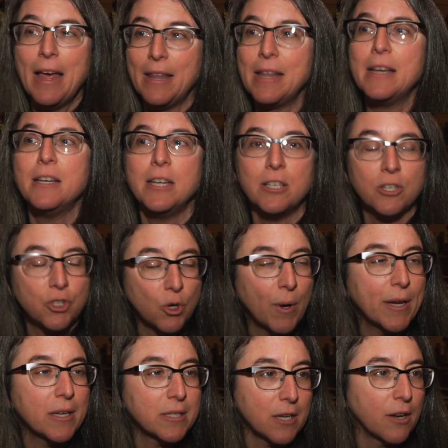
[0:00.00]
And they need to
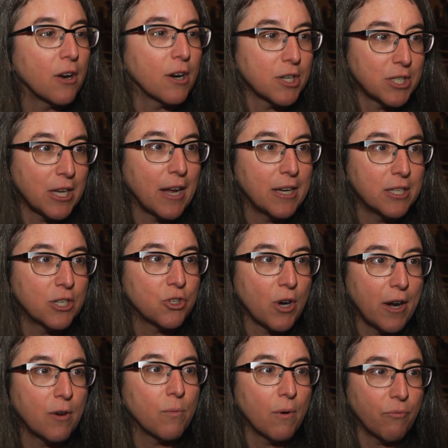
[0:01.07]
join us on our side to
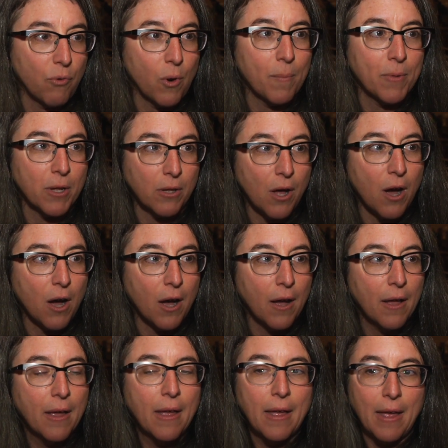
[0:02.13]
try to reform the law.
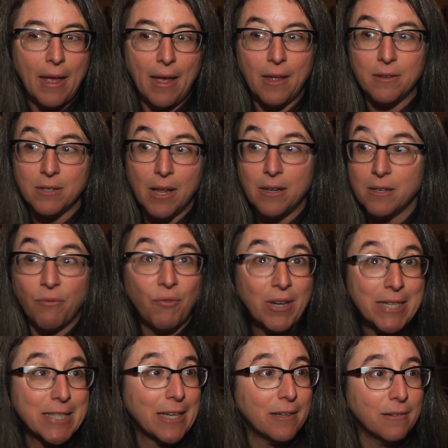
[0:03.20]
And to
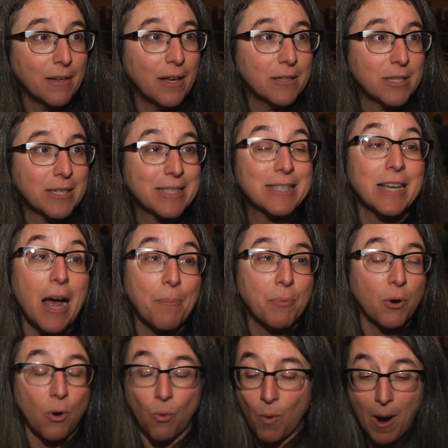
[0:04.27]
fix it, and to stop
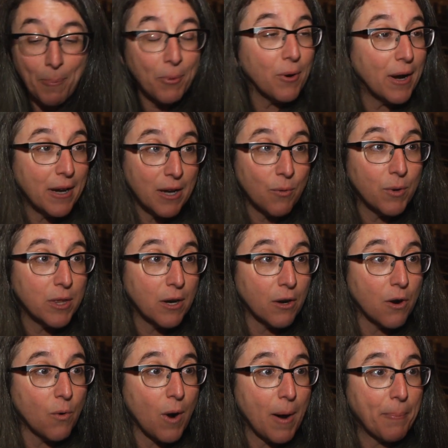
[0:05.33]
cooperating when they're
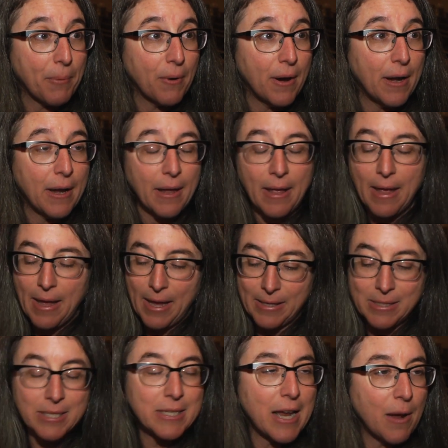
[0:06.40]
cooperating,
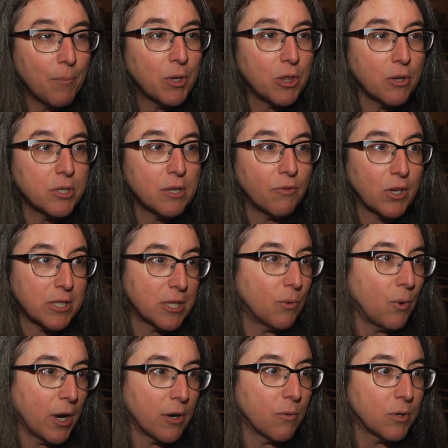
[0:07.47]
and stand with those of us that
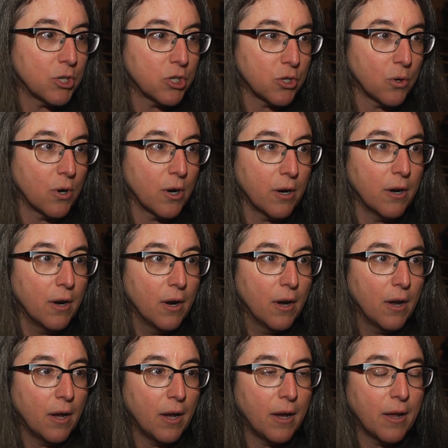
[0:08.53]
want to restore
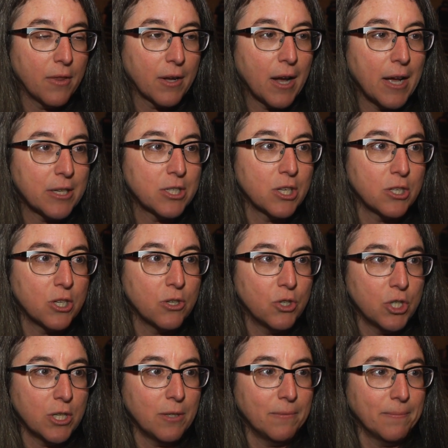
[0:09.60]
the
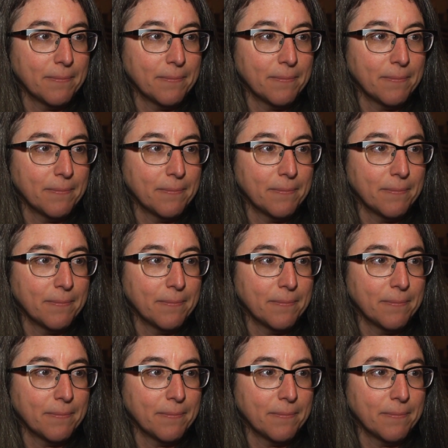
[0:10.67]
Constitution.